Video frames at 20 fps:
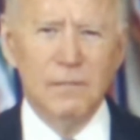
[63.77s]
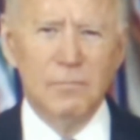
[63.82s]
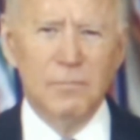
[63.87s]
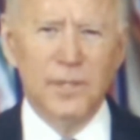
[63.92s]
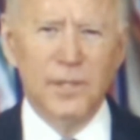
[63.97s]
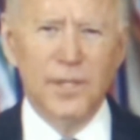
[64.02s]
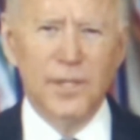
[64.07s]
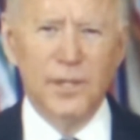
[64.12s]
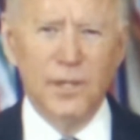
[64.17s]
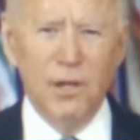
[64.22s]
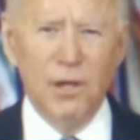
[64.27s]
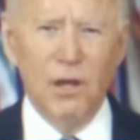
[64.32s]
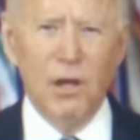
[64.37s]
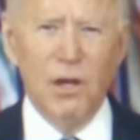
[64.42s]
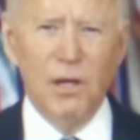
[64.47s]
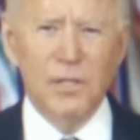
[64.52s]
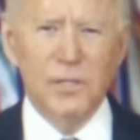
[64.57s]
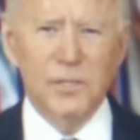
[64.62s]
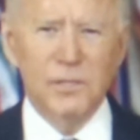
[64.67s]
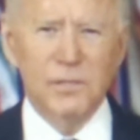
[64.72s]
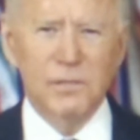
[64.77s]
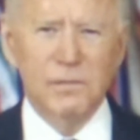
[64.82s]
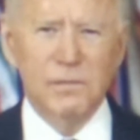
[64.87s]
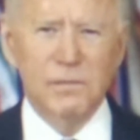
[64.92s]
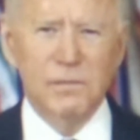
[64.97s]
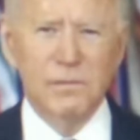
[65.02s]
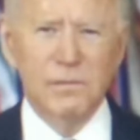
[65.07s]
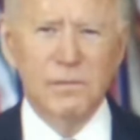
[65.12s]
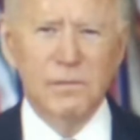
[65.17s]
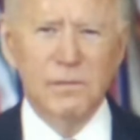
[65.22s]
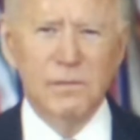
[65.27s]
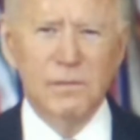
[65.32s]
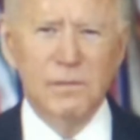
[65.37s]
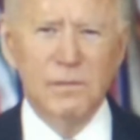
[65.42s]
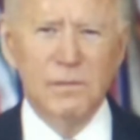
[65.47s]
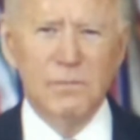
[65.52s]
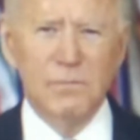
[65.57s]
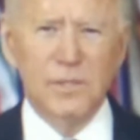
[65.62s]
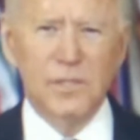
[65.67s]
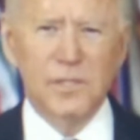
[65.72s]
But in the loss,
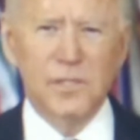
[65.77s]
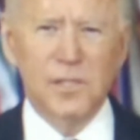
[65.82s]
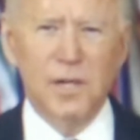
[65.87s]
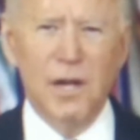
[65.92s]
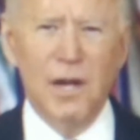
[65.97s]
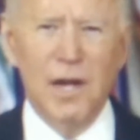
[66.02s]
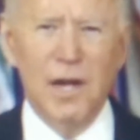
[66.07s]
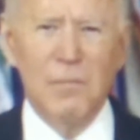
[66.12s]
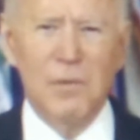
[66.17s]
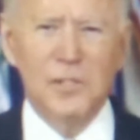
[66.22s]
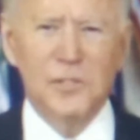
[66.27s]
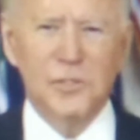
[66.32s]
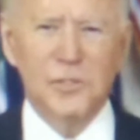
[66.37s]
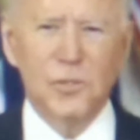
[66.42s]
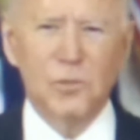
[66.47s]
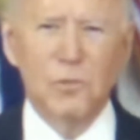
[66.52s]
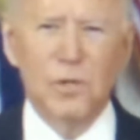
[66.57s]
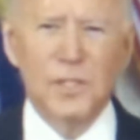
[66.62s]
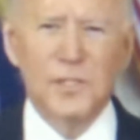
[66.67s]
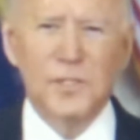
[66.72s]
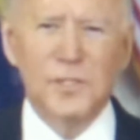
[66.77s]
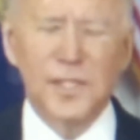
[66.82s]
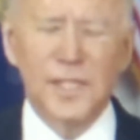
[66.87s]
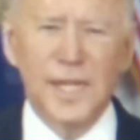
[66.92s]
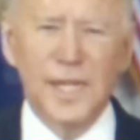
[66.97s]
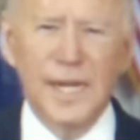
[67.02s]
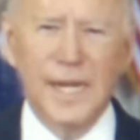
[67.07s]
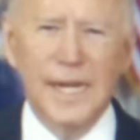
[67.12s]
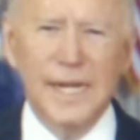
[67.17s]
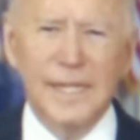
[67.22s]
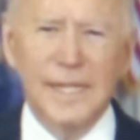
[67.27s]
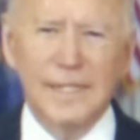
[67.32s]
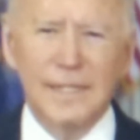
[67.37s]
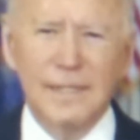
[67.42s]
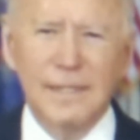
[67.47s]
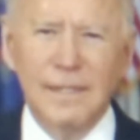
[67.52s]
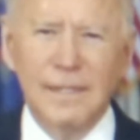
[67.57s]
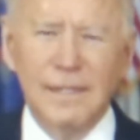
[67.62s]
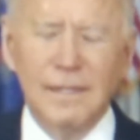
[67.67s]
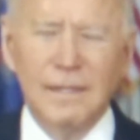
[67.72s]
we saw how much there was to gain
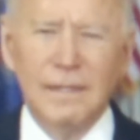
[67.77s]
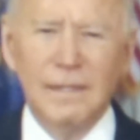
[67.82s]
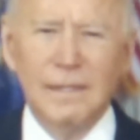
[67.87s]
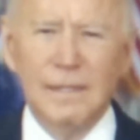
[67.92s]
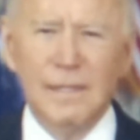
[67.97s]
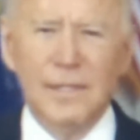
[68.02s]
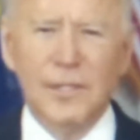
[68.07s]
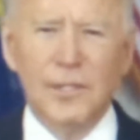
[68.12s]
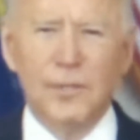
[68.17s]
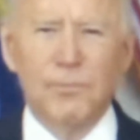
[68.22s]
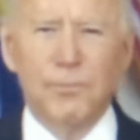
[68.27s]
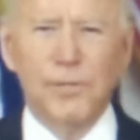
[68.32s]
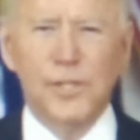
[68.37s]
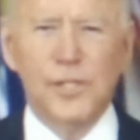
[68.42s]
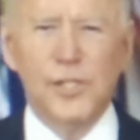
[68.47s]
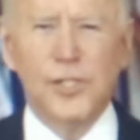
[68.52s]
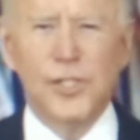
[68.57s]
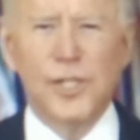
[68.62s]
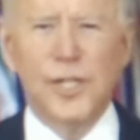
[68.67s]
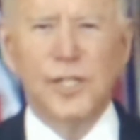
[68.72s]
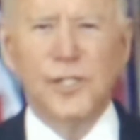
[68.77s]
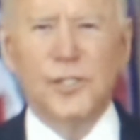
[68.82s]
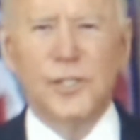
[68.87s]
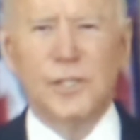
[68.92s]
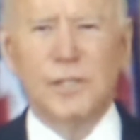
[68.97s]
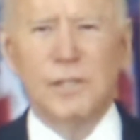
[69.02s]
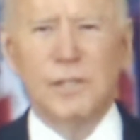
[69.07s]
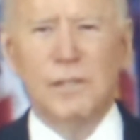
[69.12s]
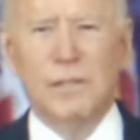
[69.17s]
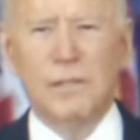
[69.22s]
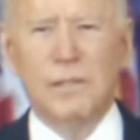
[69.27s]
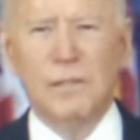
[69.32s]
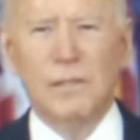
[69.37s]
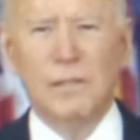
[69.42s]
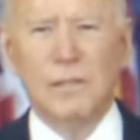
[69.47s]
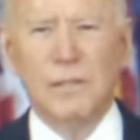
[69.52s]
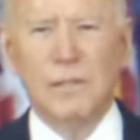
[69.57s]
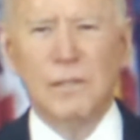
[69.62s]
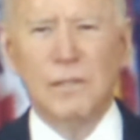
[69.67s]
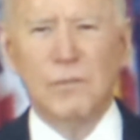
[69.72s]
in appreciation,
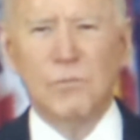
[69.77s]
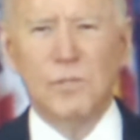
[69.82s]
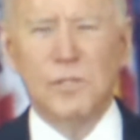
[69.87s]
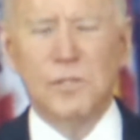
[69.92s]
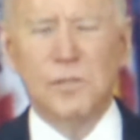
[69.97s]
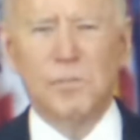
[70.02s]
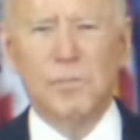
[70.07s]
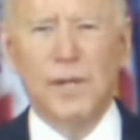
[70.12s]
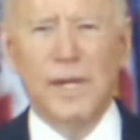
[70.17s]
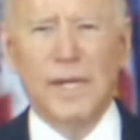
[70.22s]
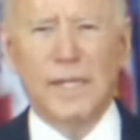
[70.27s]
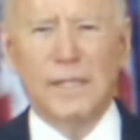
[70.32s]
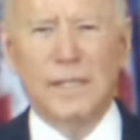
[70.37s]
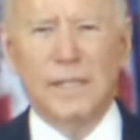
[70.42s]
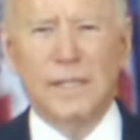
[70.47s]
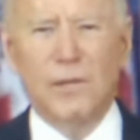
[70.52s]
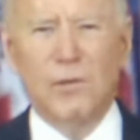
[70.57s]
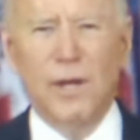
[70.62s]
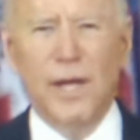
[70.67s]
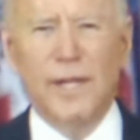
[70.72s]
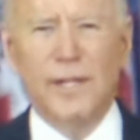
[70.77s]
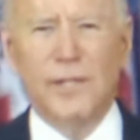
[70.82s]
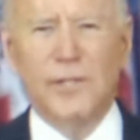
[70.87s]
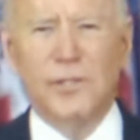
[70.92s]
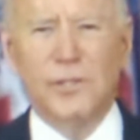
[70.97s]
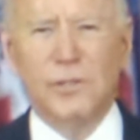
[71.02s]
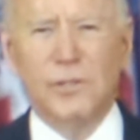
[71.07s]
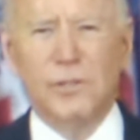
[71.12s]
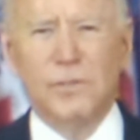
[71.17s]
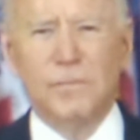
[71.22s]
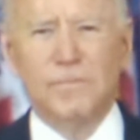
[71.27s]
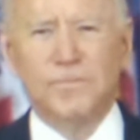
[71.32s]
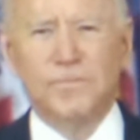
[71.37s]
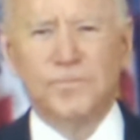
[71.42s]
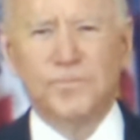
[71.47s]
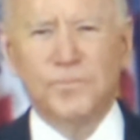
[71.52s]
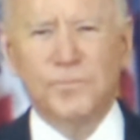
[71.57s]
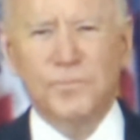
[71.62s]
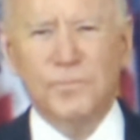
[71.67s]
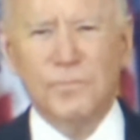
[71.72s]
respect, and gratitude.
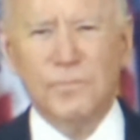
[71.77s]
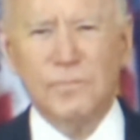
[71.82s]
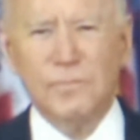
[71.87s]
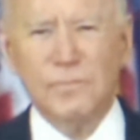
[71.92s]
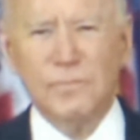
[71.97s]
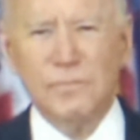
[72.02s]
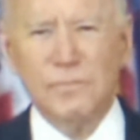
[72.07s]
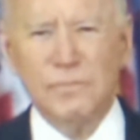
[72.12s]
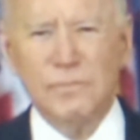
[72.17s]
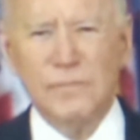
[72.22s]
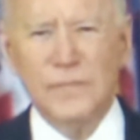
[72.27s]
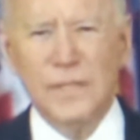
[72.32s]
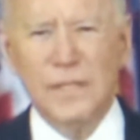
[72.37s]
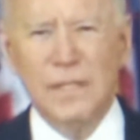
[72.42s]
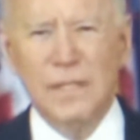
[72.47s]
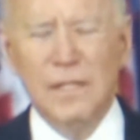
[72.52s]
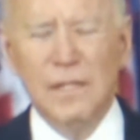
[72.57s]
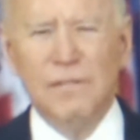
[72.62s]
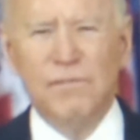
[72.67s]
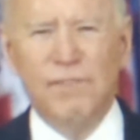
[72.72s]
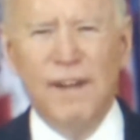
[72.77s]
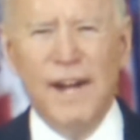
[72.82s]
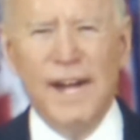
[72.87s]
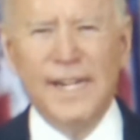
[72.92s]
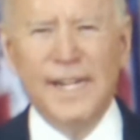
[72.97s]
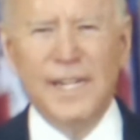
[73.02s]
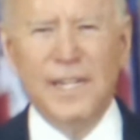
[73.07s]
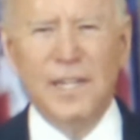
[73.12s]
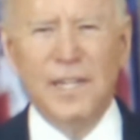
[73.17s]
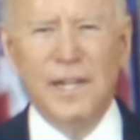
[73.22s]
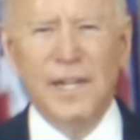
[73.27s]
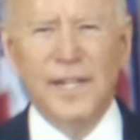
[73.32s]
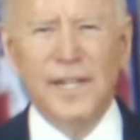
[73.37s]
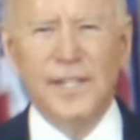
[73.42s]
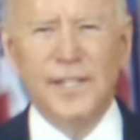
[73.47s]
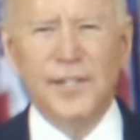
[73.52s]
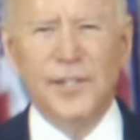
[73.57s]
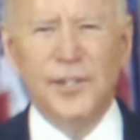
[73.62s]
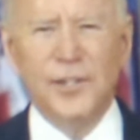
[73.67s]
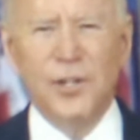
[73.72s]
Finding light
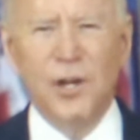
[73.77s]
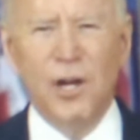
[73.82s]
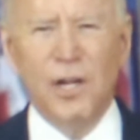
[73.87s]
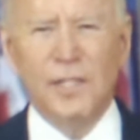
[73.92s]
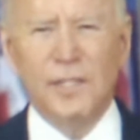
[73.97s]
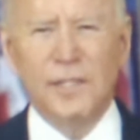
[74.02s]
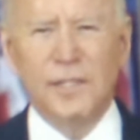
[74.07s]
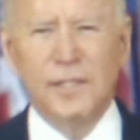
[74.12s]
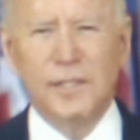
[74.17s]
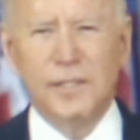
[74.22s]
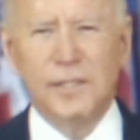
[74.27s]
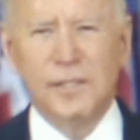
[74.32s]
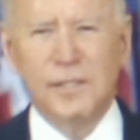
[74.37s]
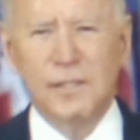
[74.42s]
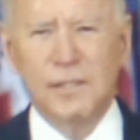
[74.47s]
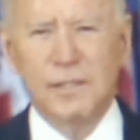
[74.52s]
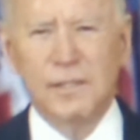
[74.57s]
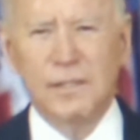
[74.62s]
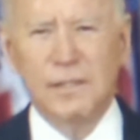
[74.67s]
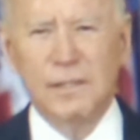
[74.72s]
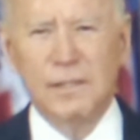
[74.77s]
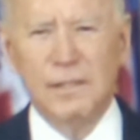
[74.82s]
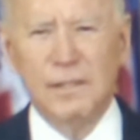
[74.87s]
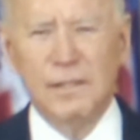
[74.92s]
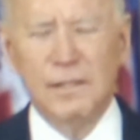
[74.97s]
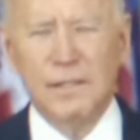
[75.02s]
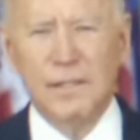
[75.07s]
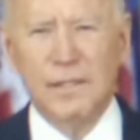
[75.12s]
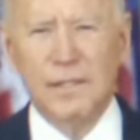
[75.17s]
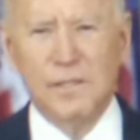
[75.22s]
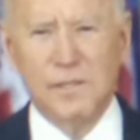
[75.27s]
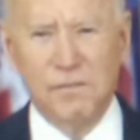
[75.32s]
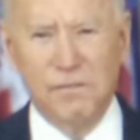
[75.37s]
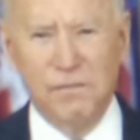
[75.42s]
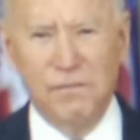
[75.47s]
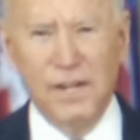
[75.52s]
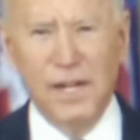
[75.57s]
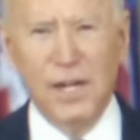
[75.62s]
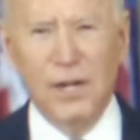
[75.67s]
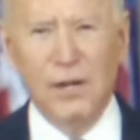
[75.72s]
in the darkness is a
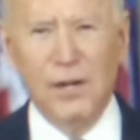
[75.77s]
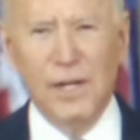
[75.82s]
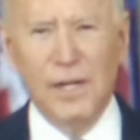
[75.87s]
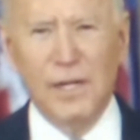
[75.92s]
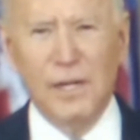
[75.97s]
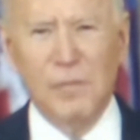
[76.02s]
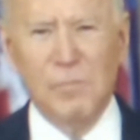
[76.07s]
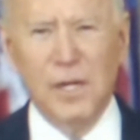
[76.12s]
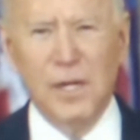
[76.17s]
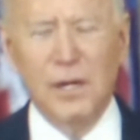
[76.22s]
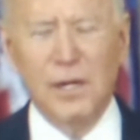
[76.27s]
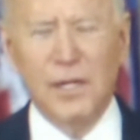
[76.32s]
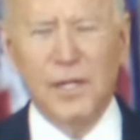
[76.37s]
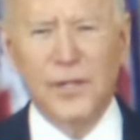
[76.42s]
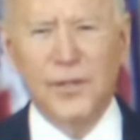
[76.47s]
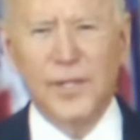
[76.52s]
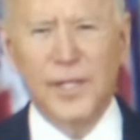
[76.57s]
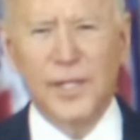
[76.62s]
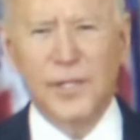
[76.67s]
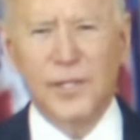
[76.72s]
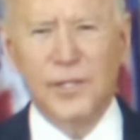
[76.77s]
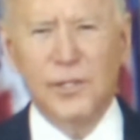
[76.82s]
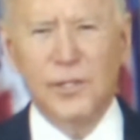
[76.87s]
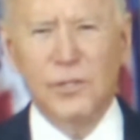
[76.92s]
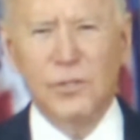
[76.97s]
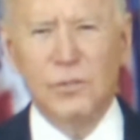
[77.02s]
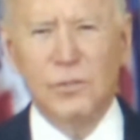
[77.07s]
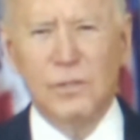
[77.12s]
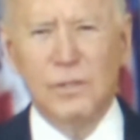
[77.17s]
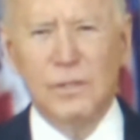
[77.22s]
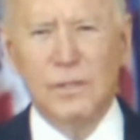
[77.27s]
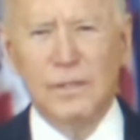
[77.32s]
very American thing to do.